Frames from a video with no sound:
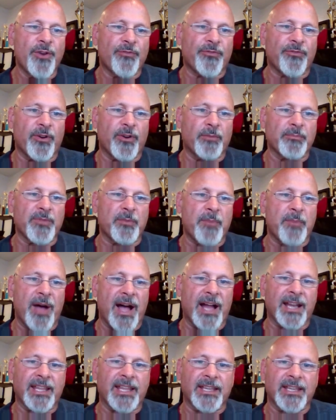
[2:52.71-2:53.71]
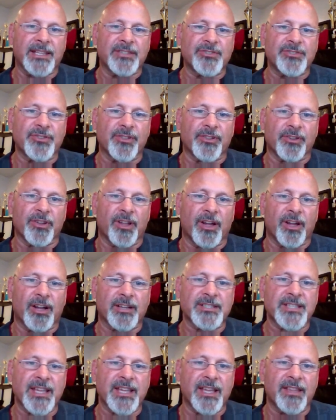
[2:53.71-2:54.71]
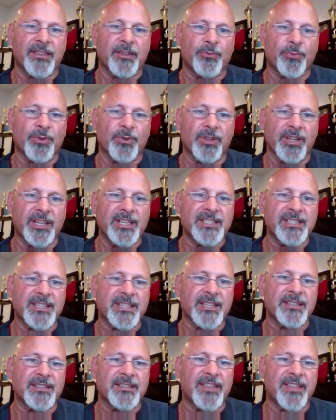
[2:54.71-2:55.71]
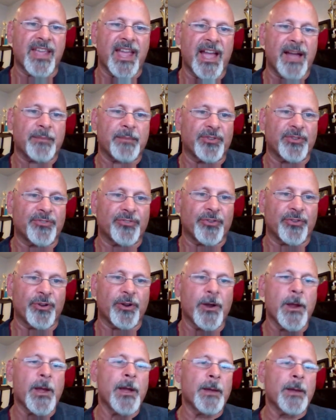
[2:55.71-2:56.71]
from the body into the lungs and then released into the atmosphere,